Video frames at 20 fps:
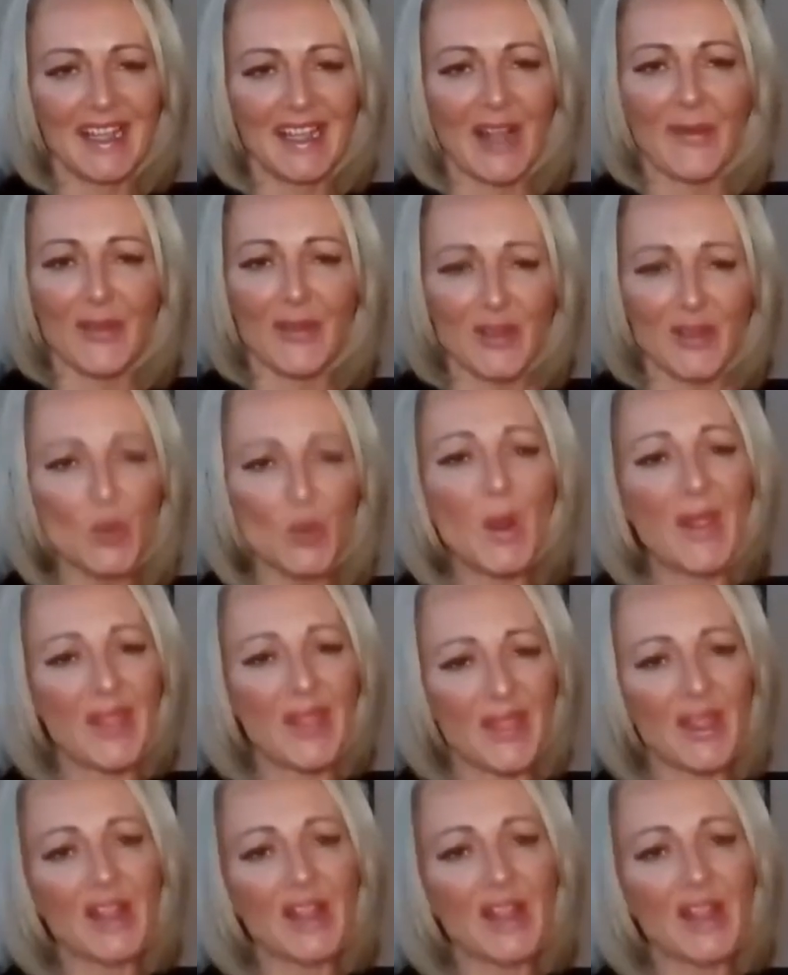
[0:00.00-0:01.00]
If there's
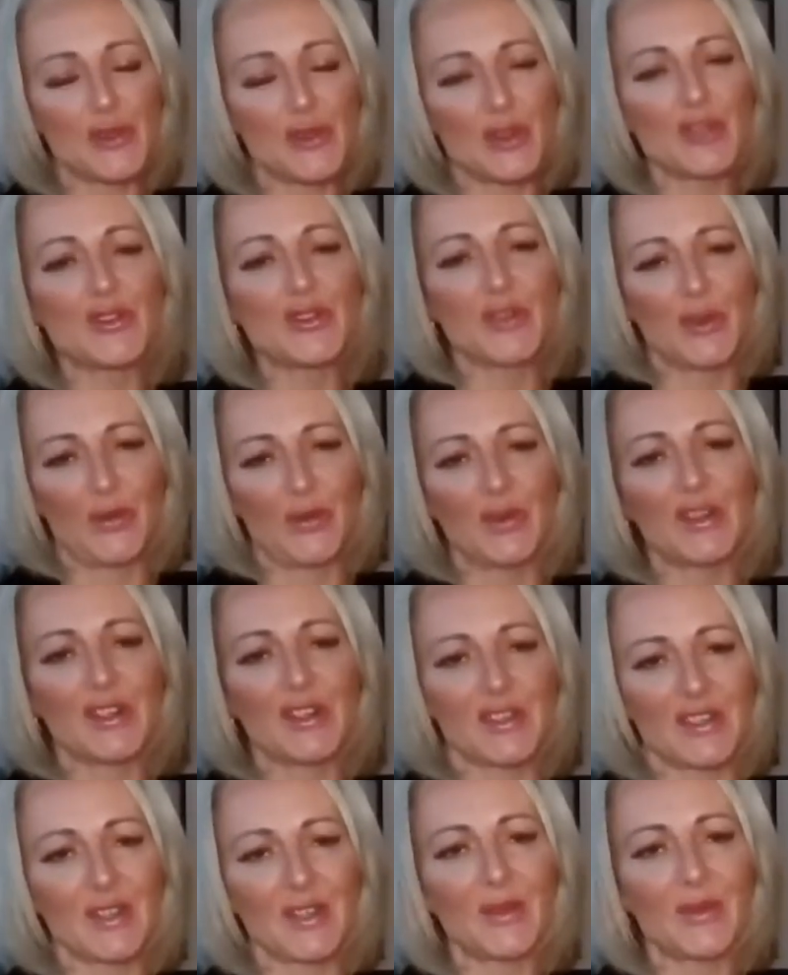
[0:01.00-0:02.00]
one thing you can do for
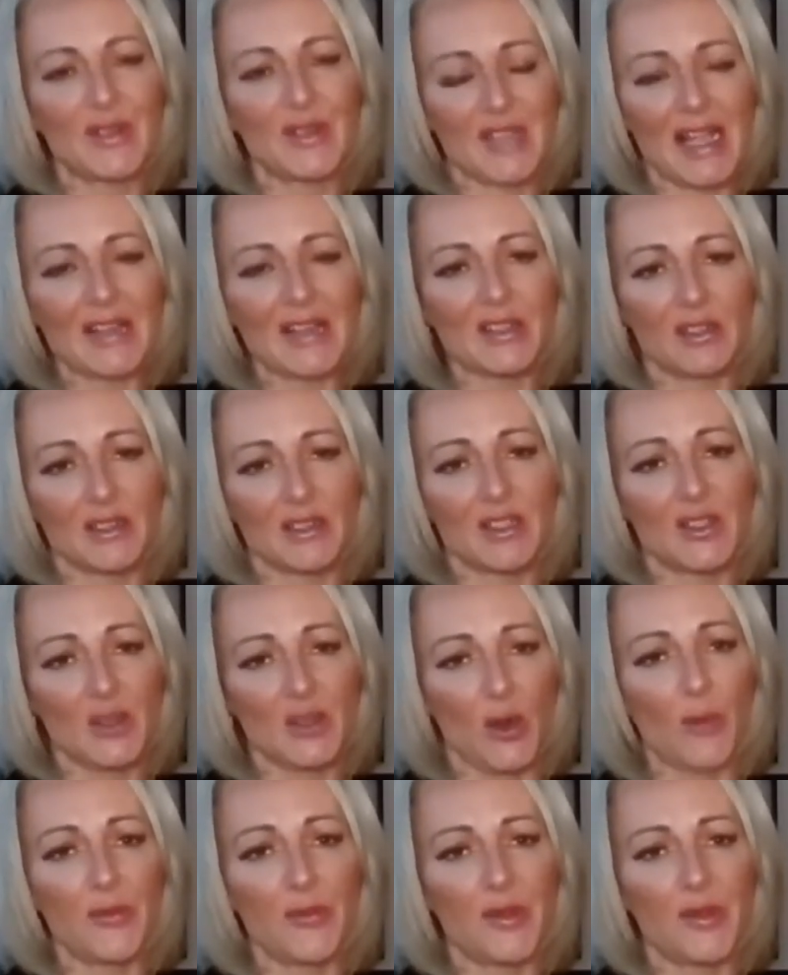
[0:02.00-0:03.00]
yourself is actually
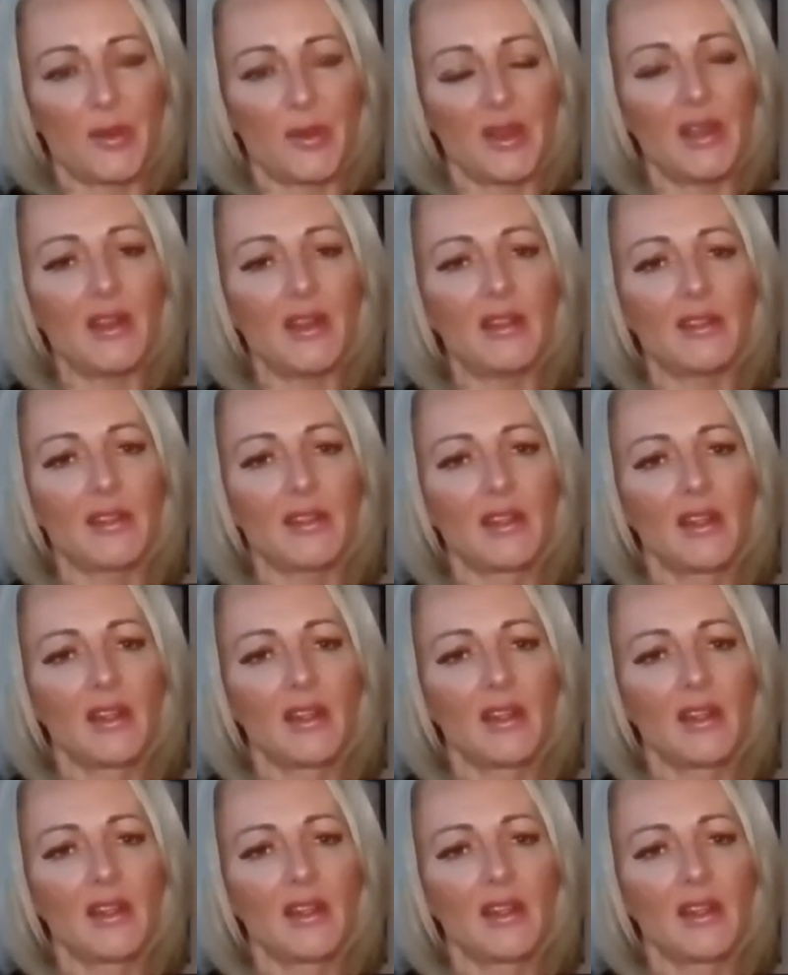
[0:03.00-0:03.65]
stop to breathe.